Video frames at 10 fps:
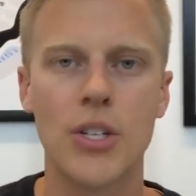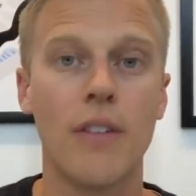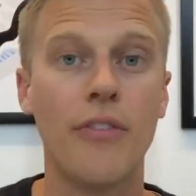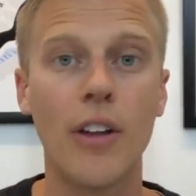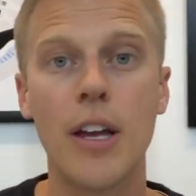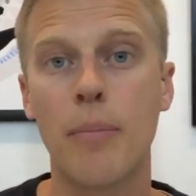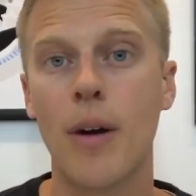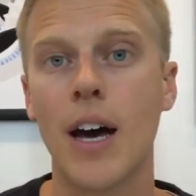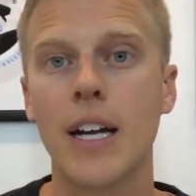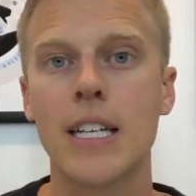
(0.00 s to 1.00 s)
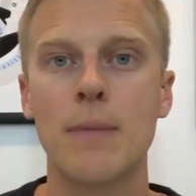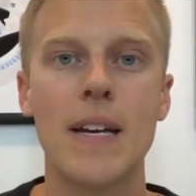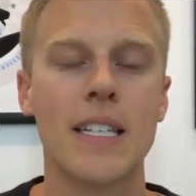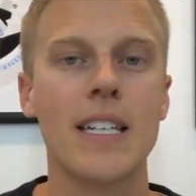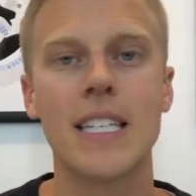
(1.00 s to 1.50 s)
So an affiliate product is
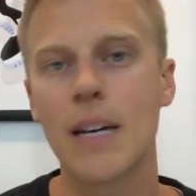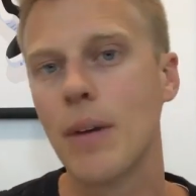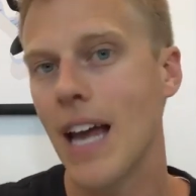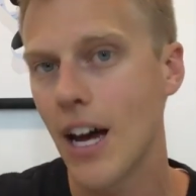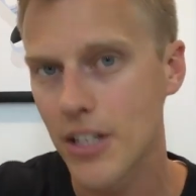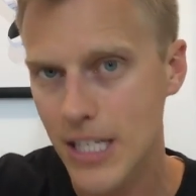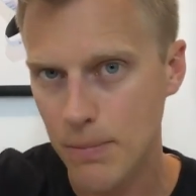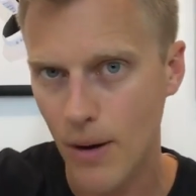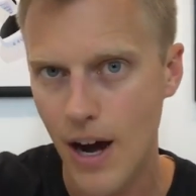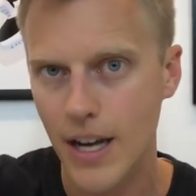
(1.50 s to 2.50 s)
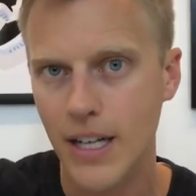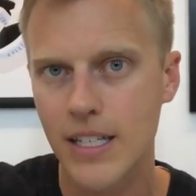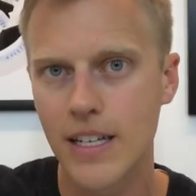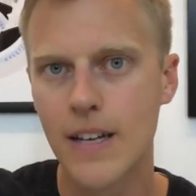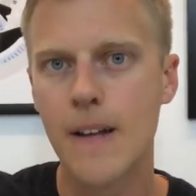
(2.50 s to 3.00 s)
basically someone else's products,